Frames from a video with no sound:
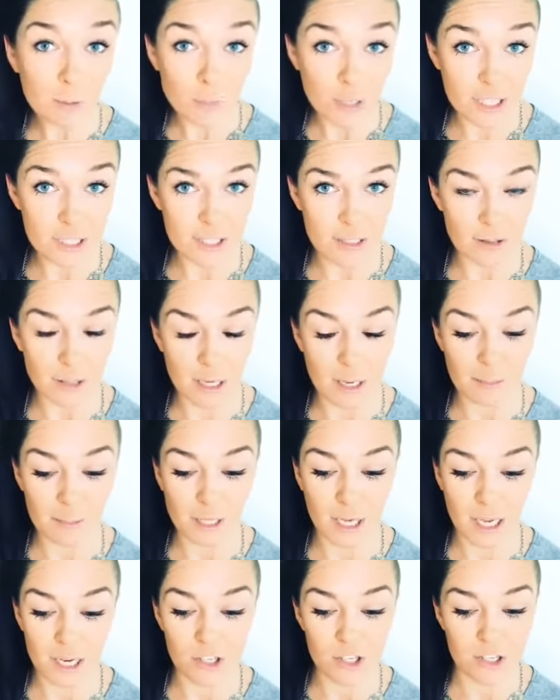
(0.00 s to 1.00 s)
of weeks till the
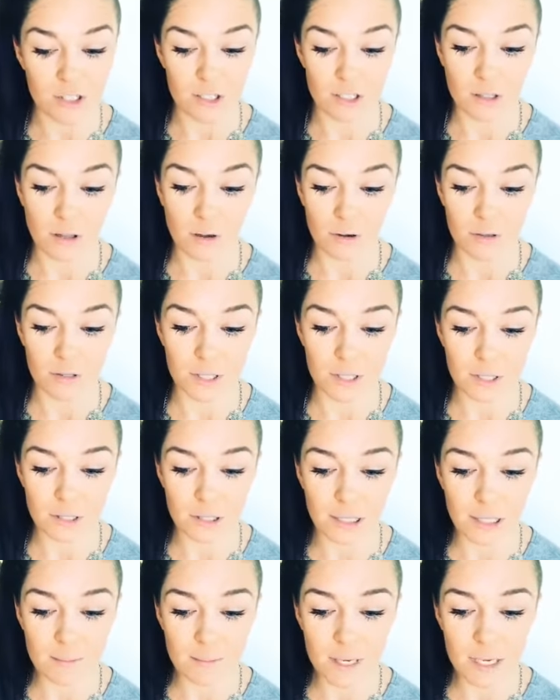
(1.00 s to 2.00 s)
applications close so
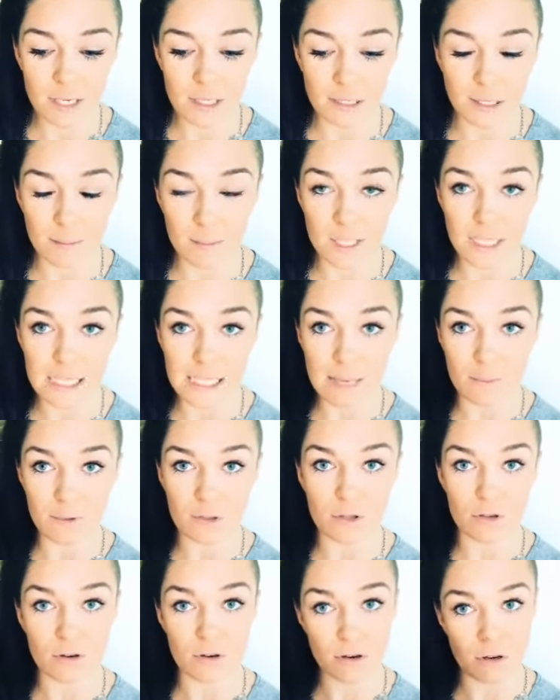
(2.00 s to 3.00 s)
let me let me step you
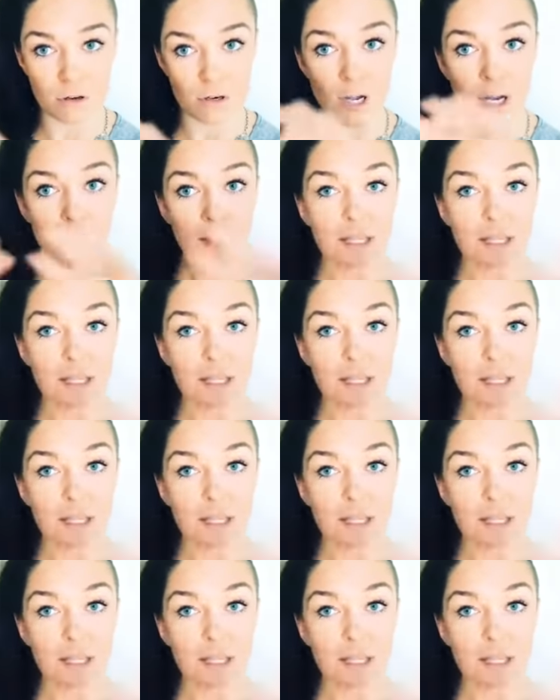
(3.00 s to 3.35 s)
through